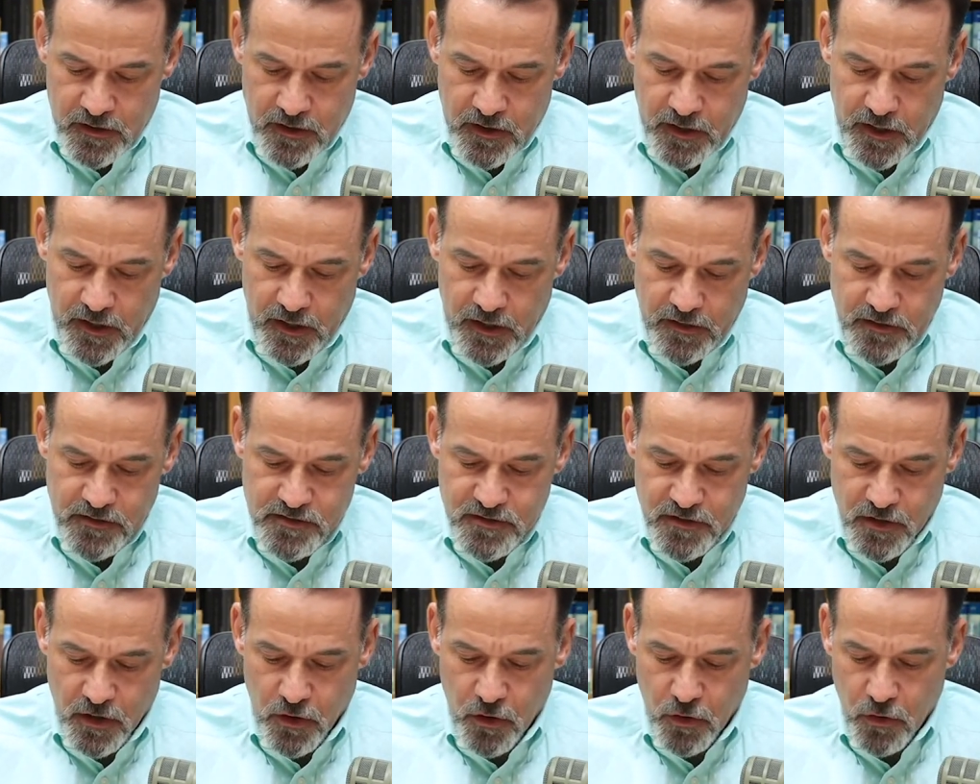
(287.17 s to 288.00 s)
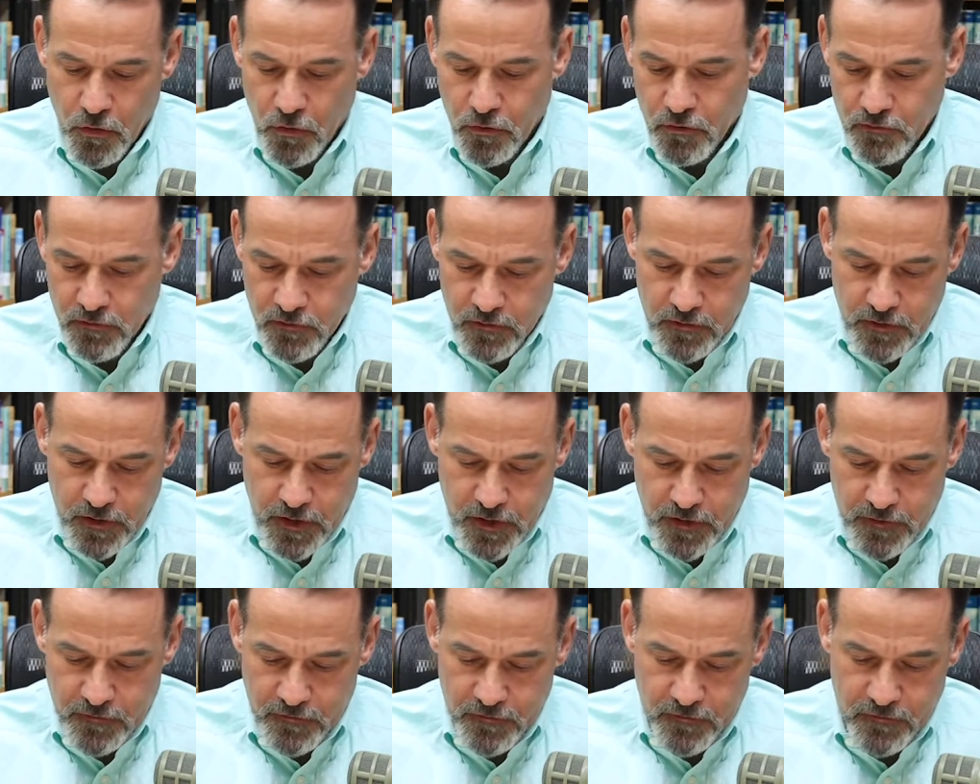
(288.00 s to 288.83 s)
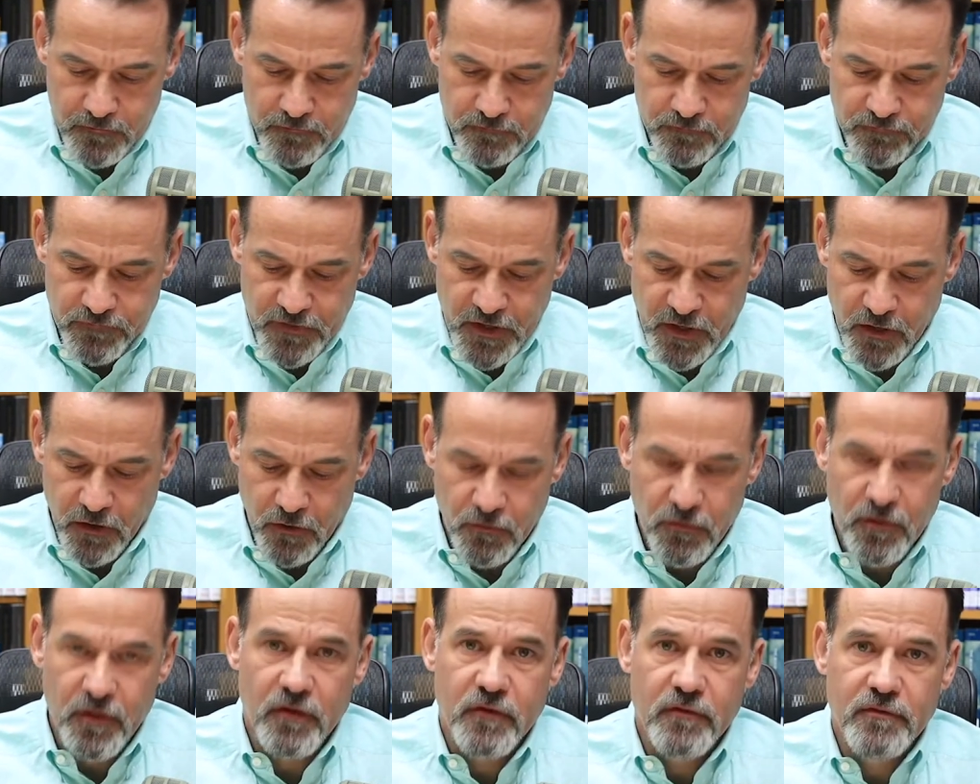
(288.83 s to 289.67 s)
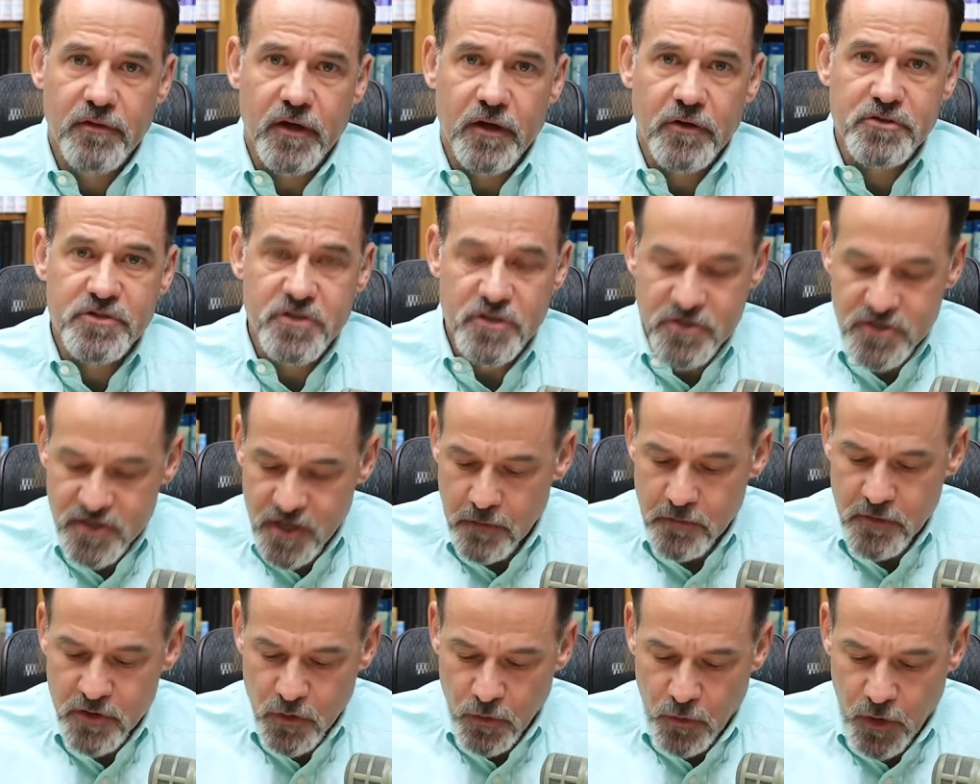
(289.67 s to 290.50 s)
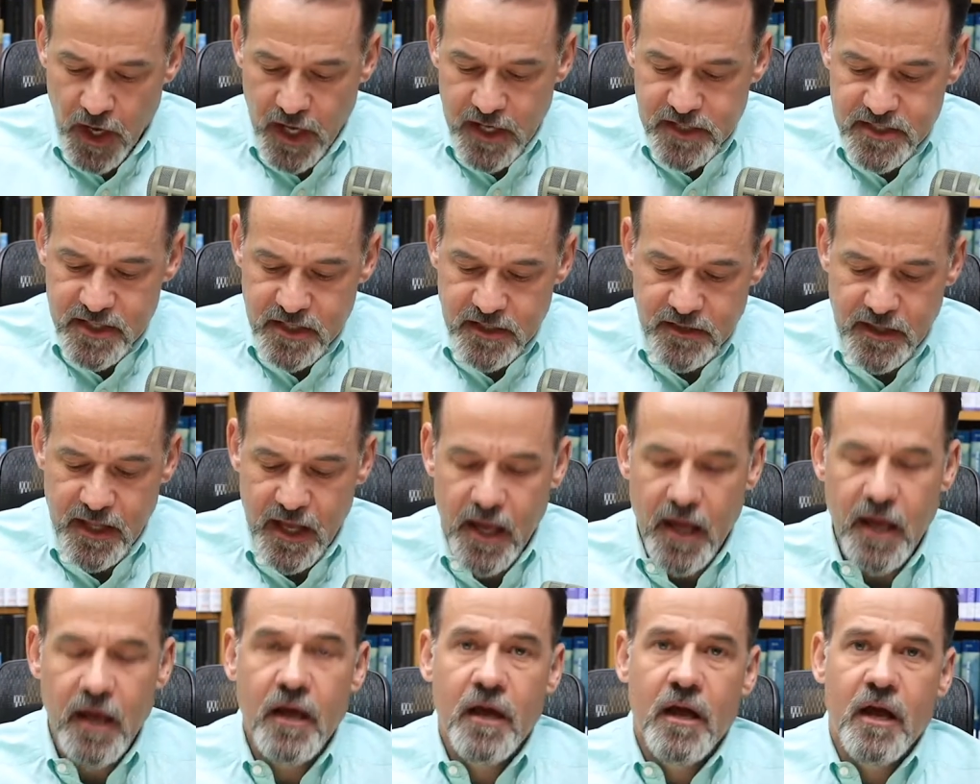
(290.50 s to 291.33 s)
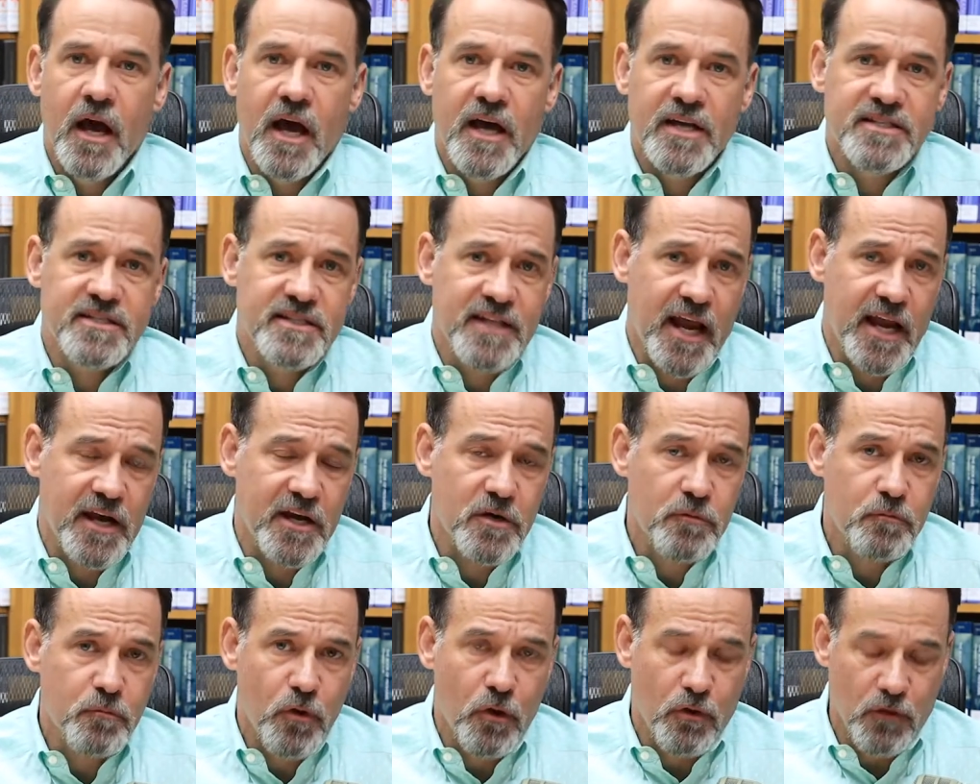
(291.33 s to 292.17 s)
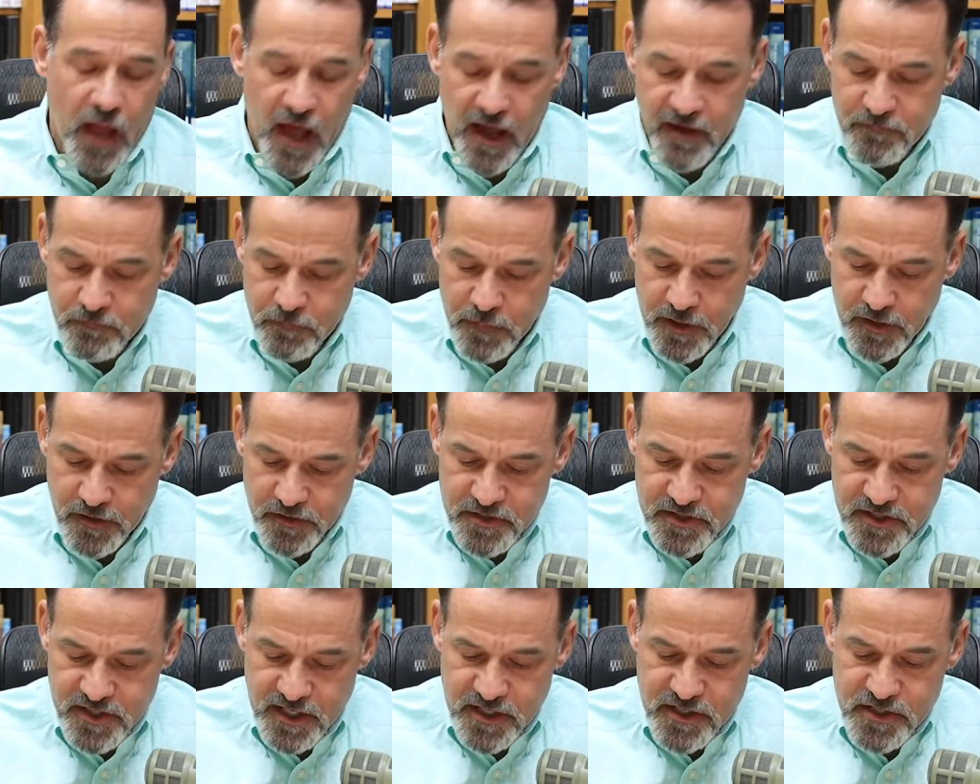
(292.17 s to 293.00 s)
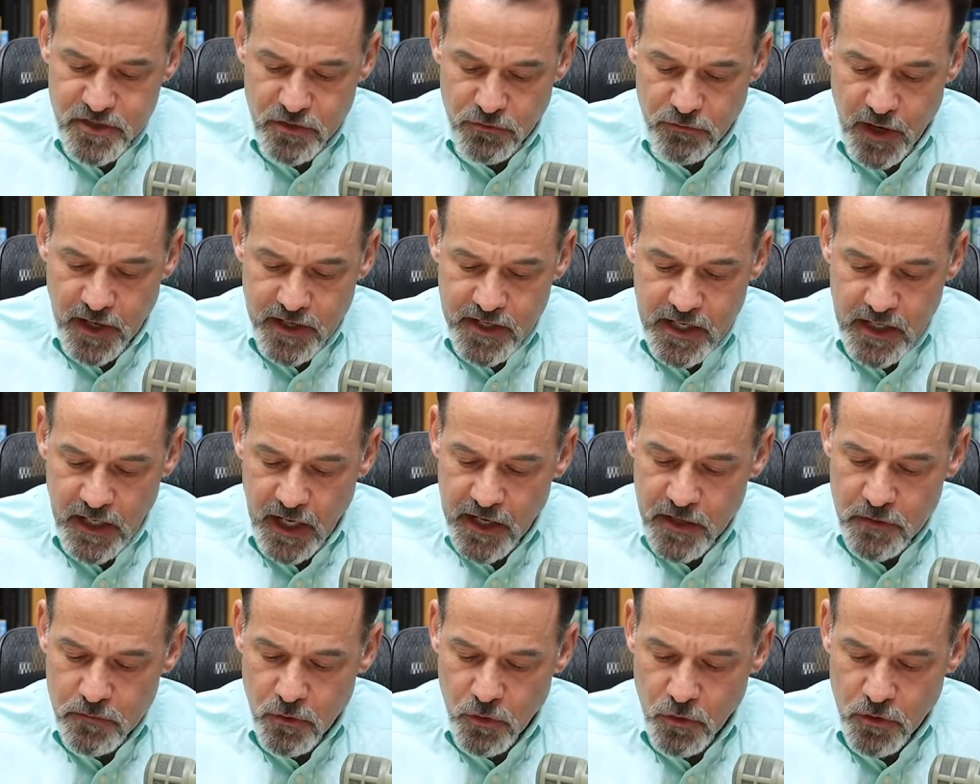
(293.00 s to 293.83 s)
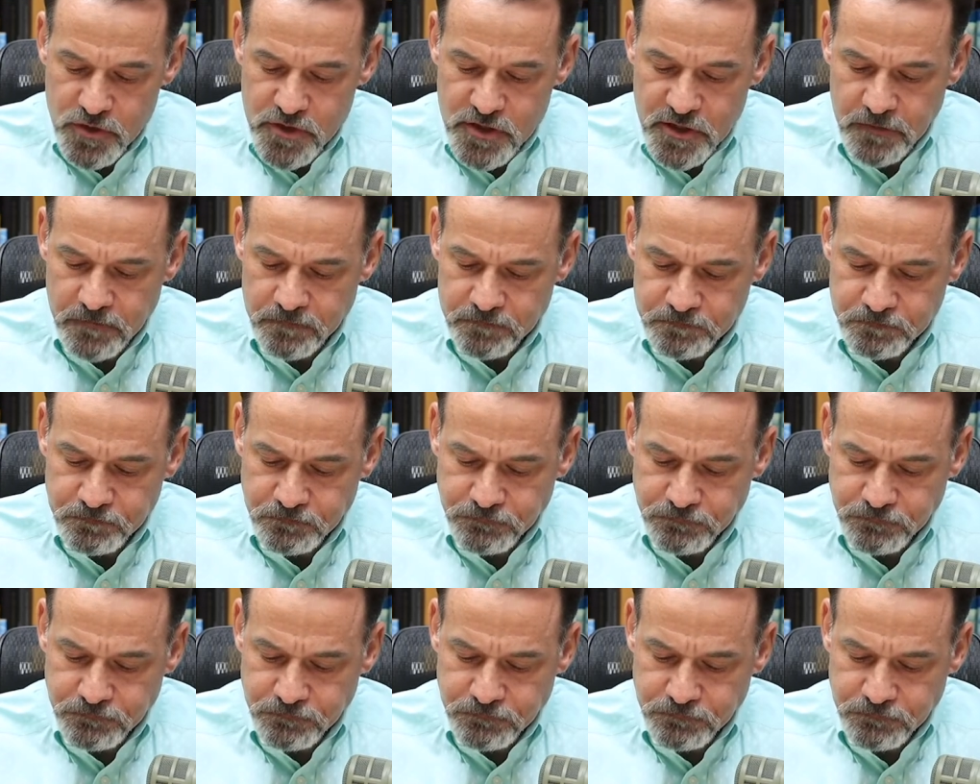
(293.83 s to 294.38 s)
And so, those are some of the ways that a standard pro-life bill seeks to regulate abortion.